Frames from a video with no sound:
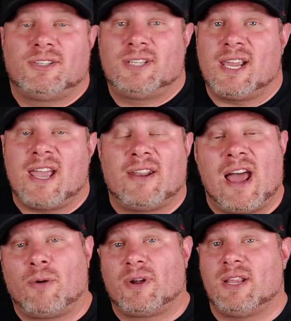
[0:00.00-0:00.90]
Check out
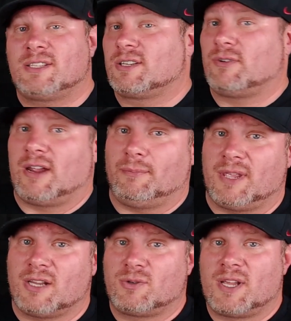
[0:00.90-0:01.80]
our
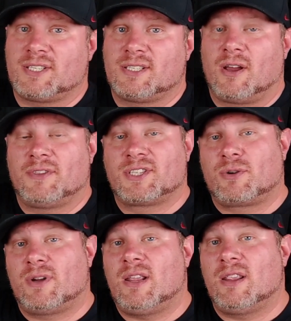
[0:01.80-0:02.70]
Instagram. The address is on the
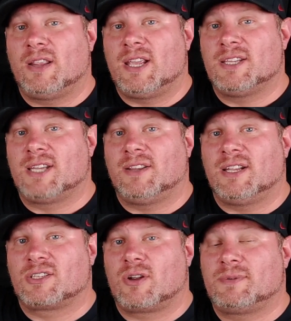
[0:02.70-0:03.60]
screen. The link is in
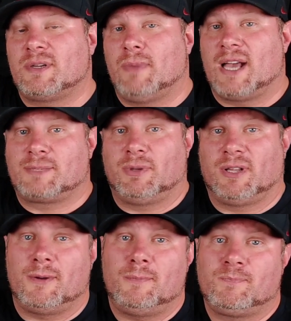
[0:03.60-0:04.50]
the description box
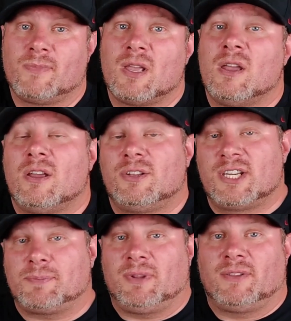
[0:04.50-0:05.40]
below.
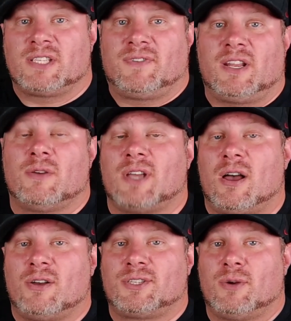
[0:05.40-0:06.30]
Just below this video is
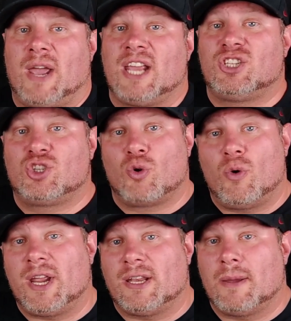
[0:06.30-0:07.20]
also a
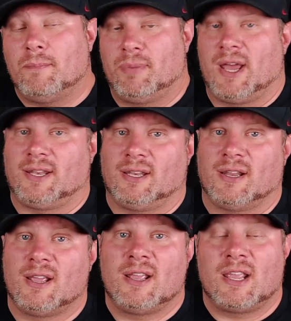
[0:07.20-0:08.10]
join
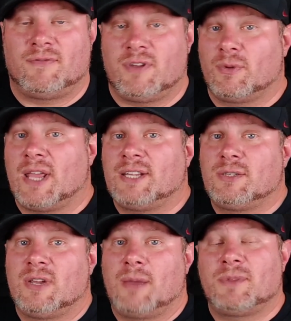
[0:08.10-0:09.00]
button. If you would
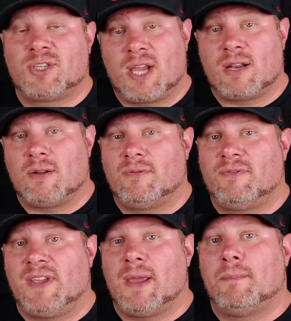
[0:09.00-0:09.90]
like to help the channel
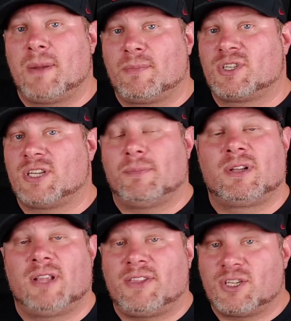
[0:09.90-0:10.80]
via
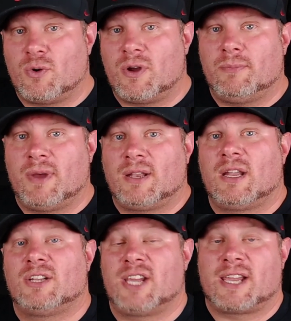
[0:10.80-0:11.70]
membership, click the join
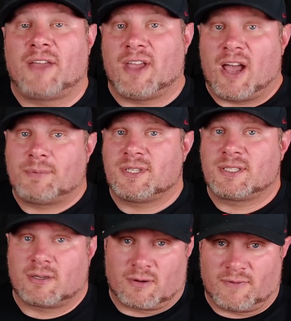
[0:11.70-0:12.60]
button and check out the
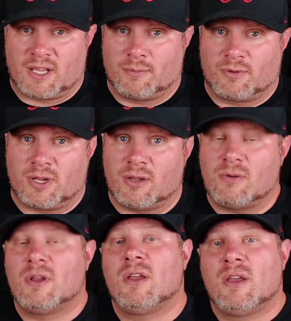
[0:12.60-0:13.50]
options that are available to
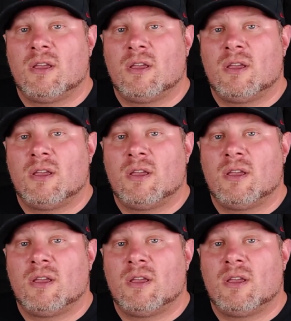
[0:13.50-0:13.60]
you.